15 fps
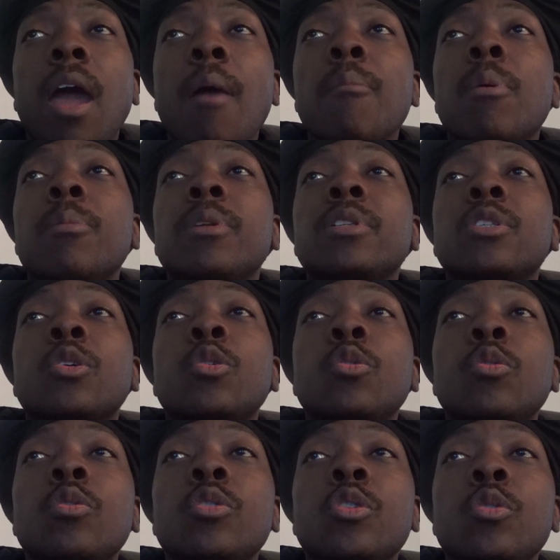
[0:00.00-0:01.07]
I remember this
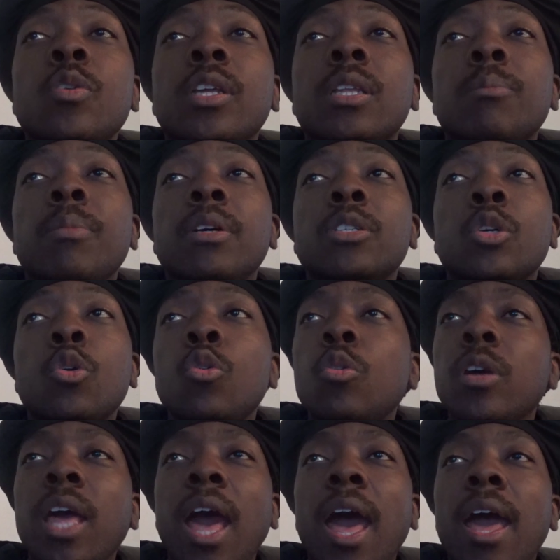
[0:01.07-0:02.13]
cool dude at the bus,
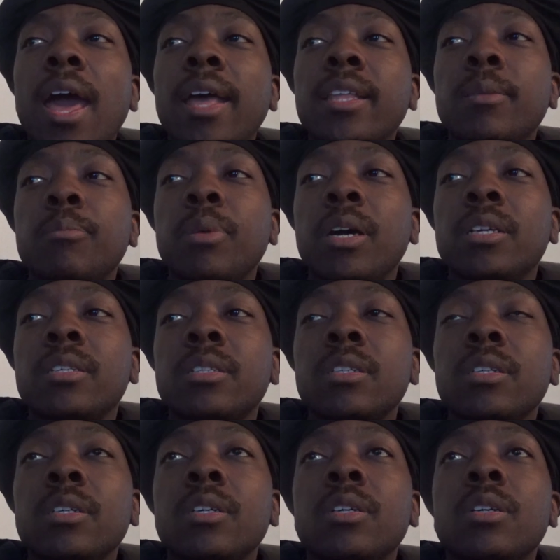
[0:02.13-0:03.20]
cool guy at the bus,
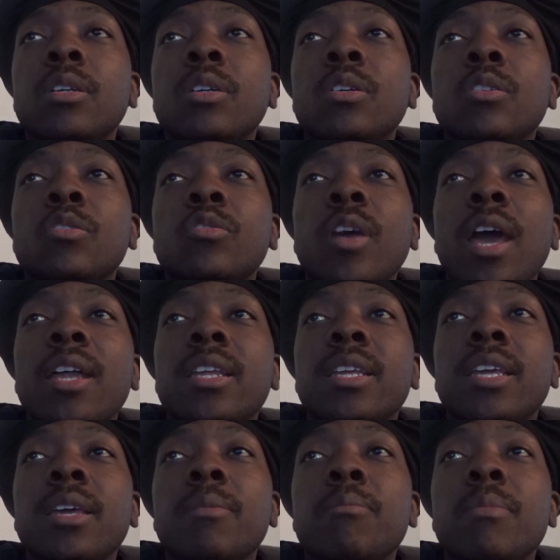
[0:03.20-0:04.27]
tried to
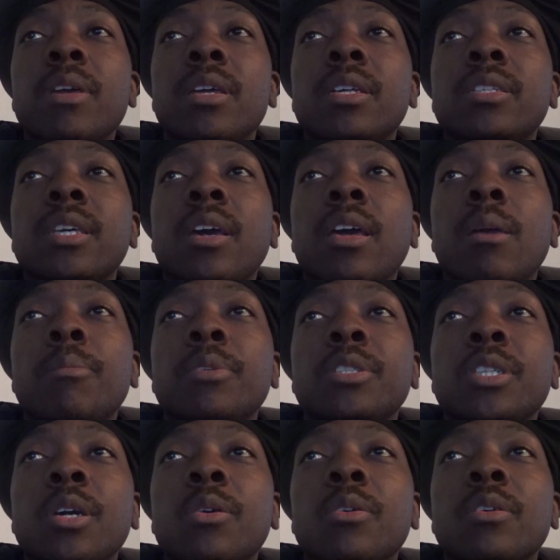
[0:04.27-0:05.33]
get me to tell him a
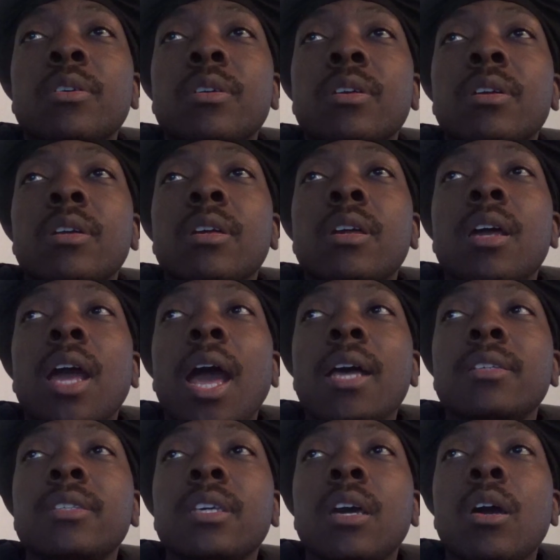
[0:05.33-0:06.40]
joke.
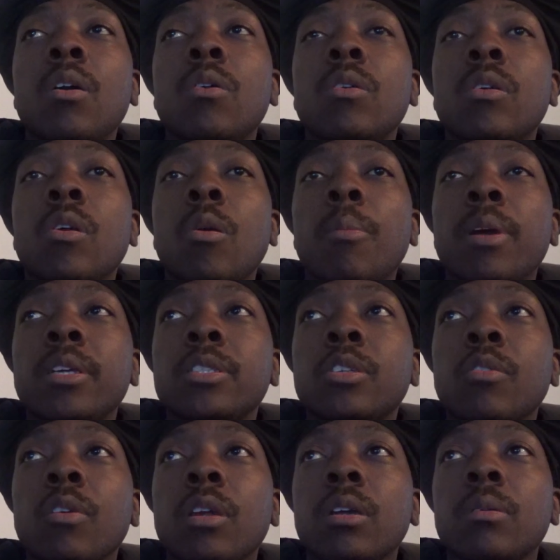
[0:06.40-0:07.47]
I said, "Oh, go on my
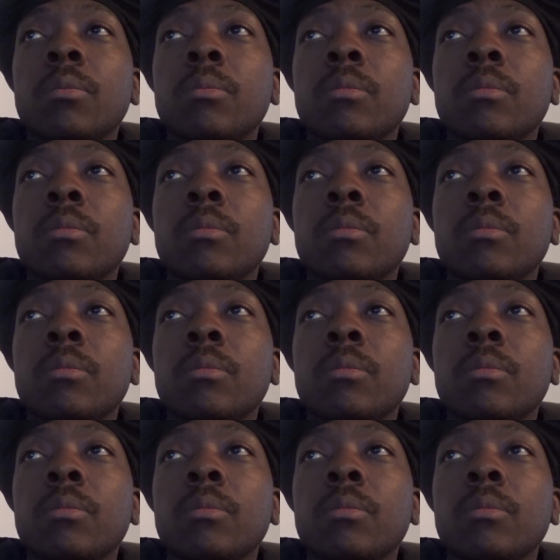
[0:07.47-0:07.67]
Instagram.